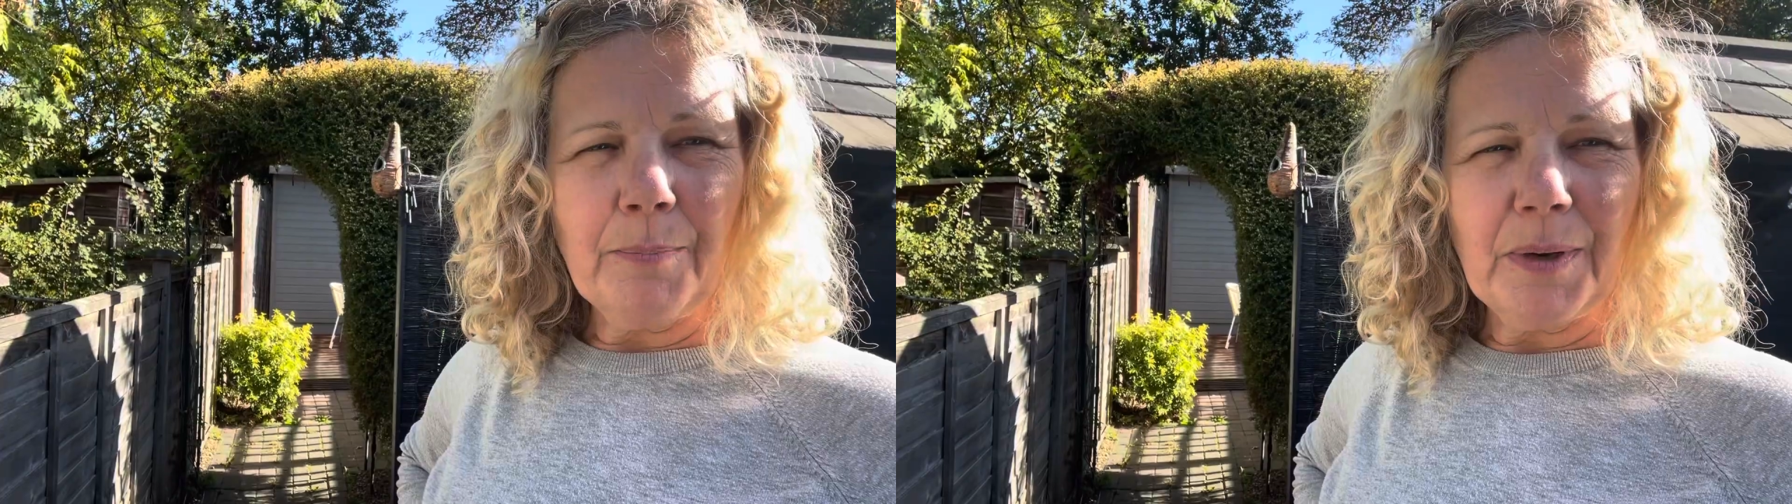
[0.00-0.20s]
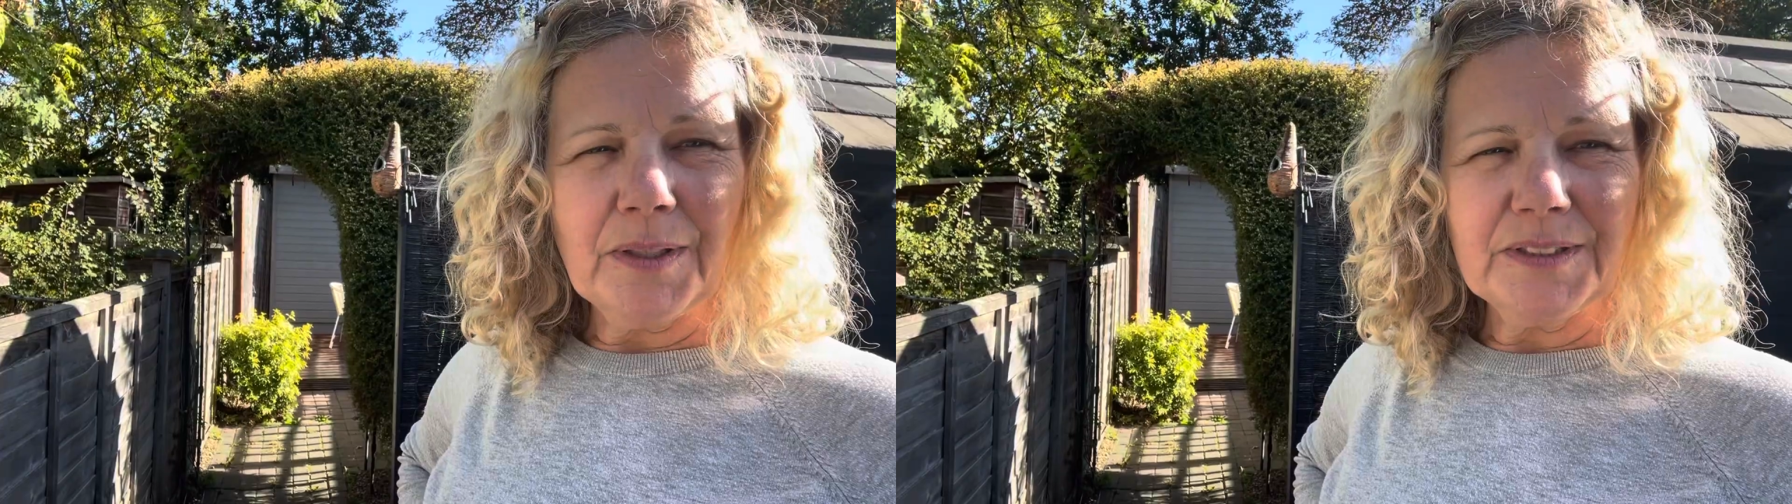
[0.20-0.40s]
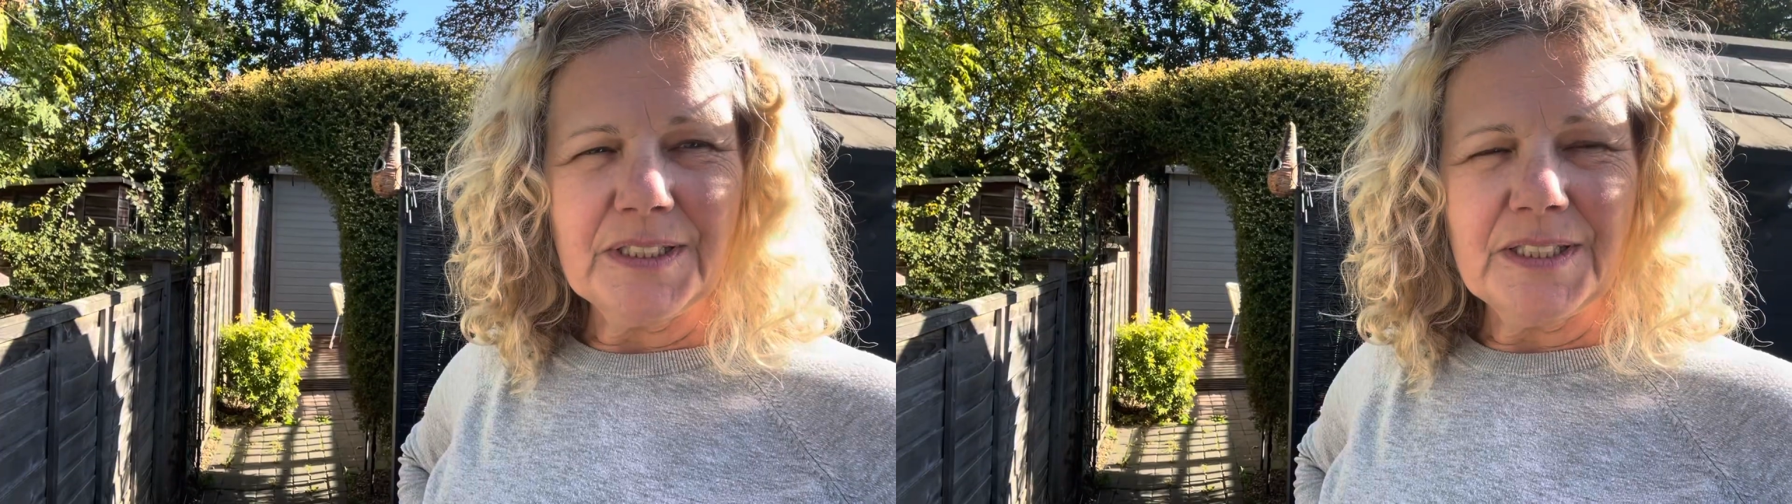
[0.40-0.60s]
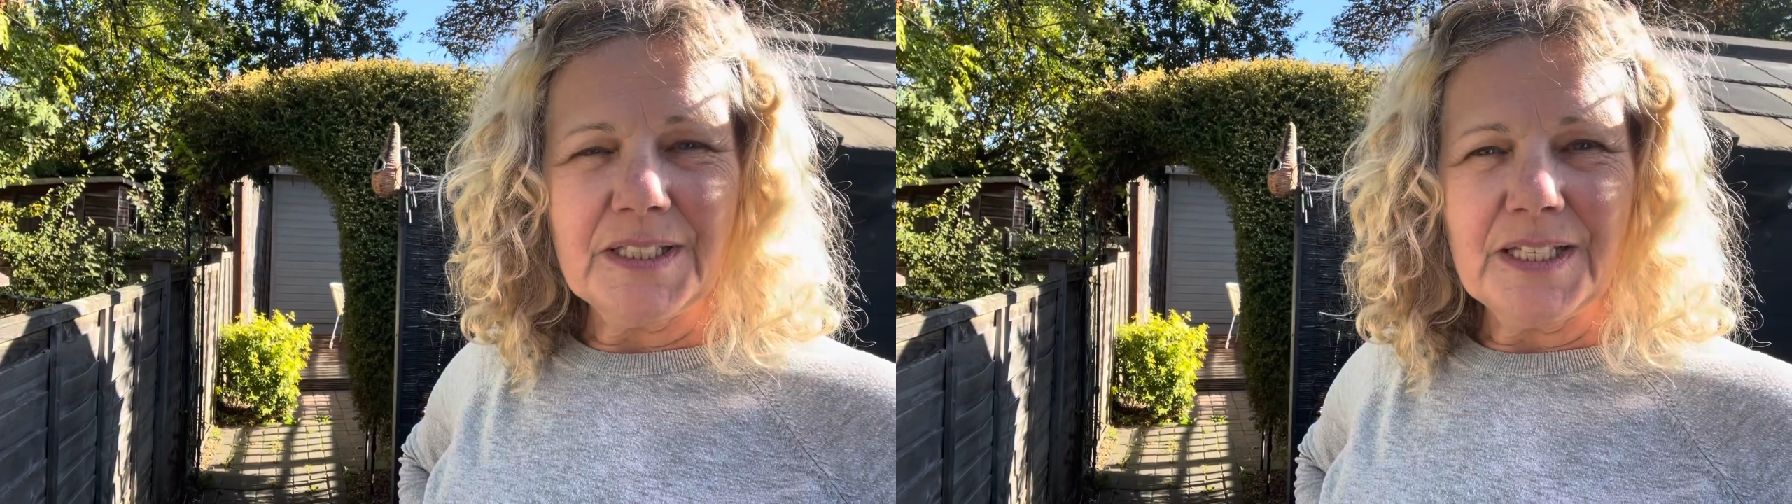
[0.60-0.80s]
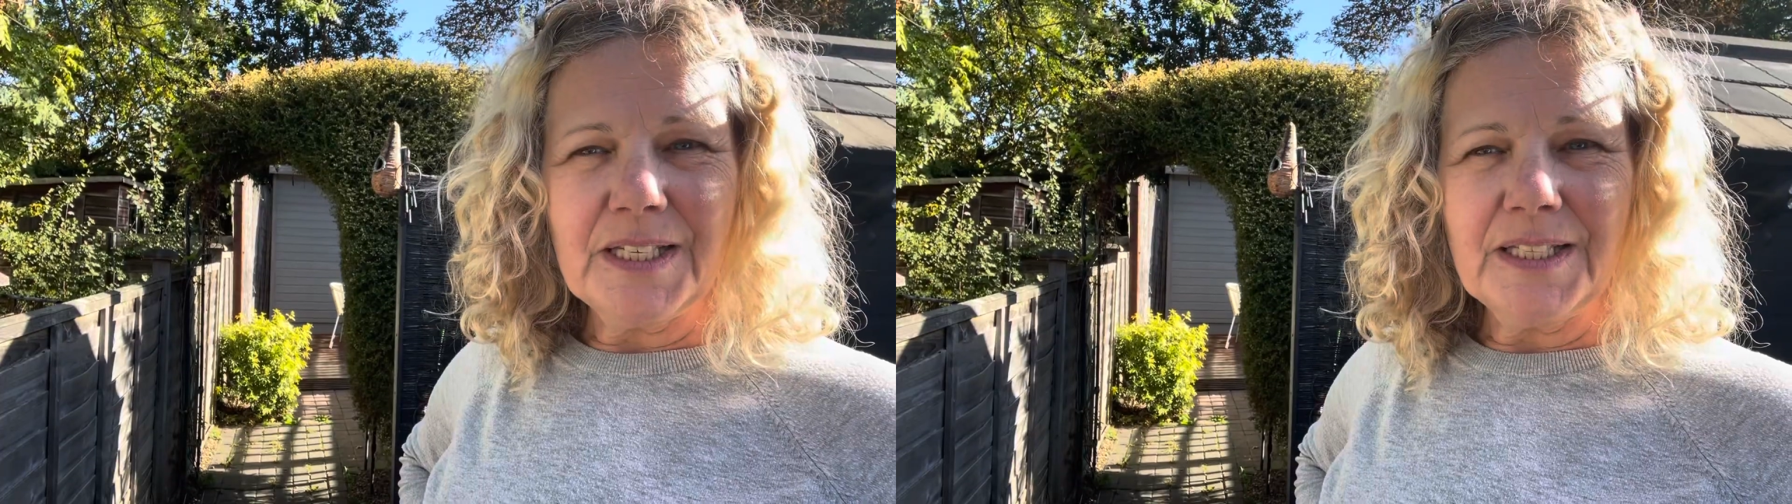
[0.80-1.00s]
planted
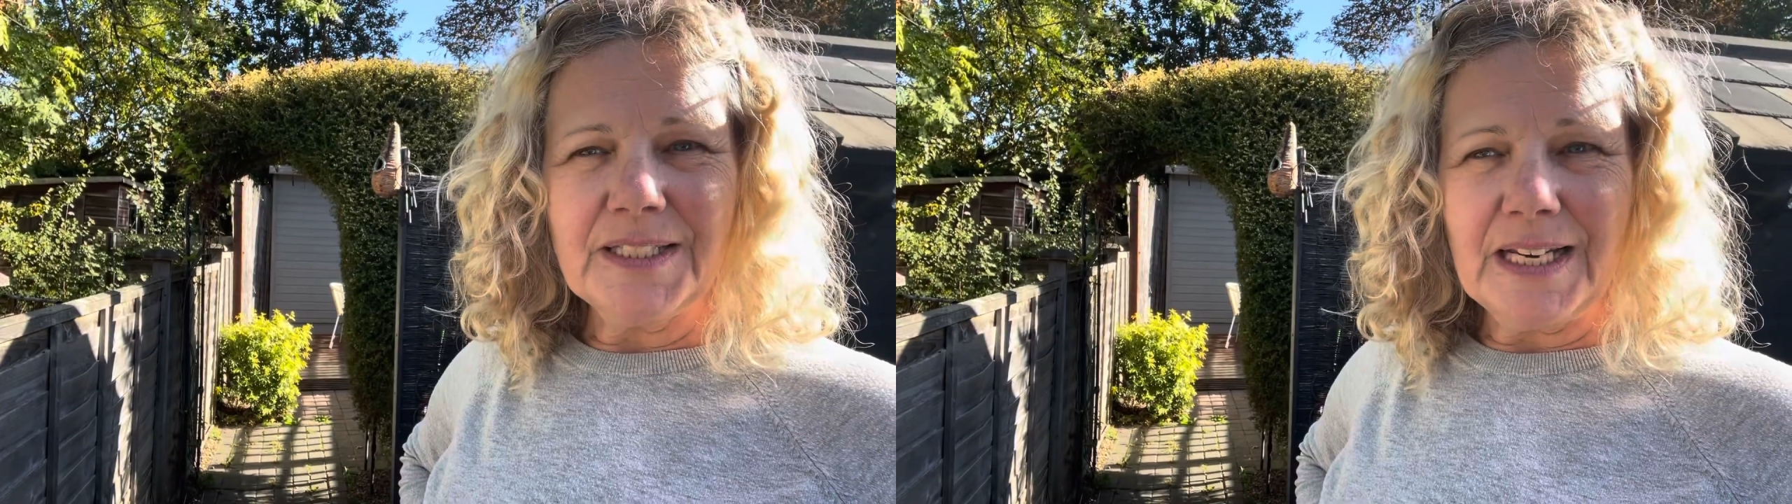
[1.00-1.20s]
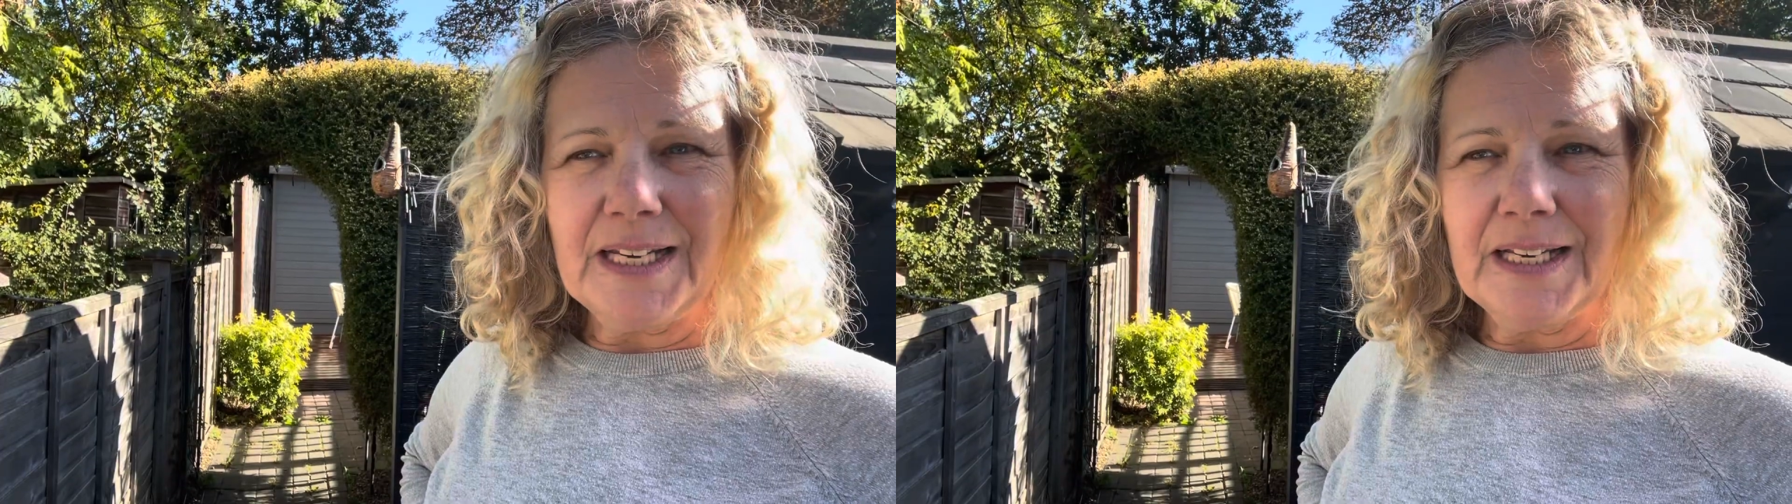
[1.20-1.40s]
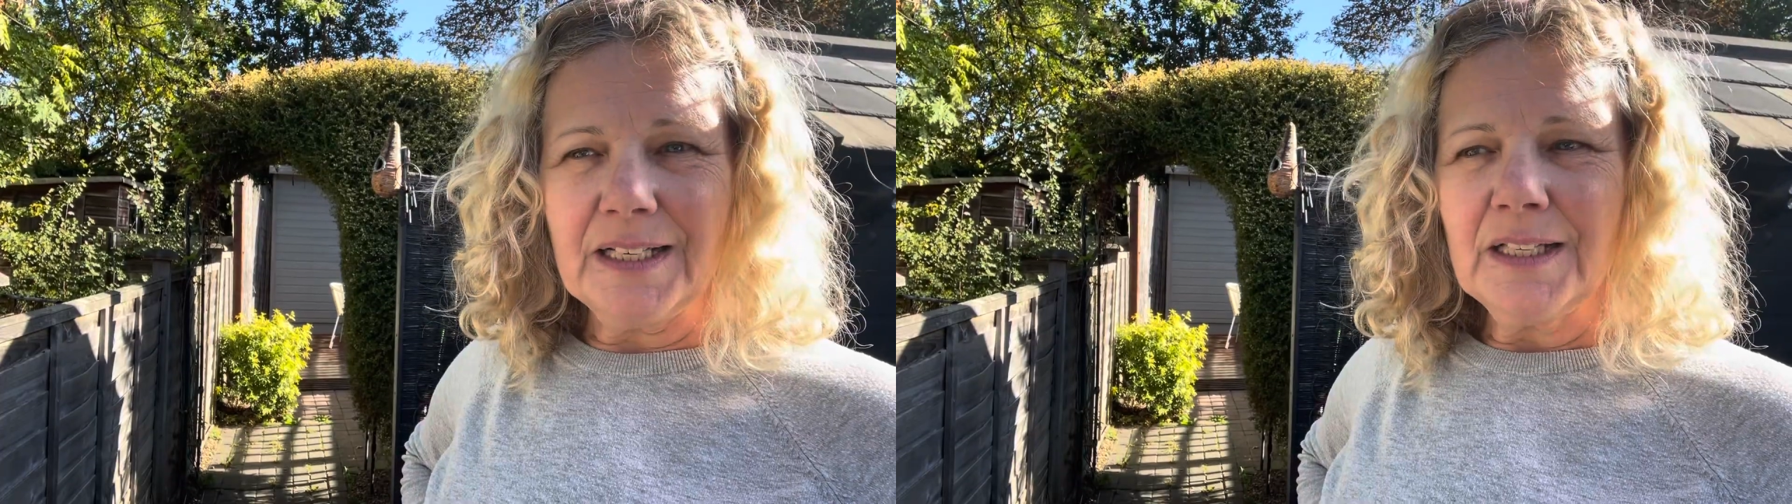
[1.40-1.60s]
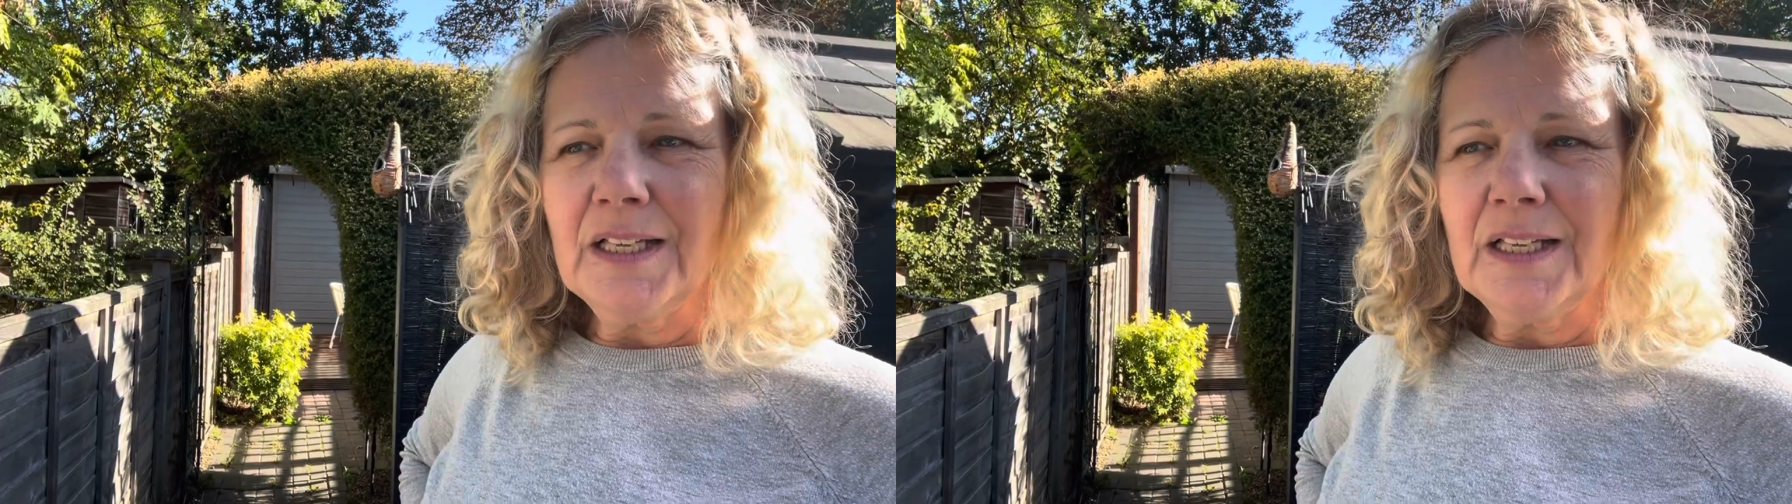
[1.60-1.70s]
the dahlia,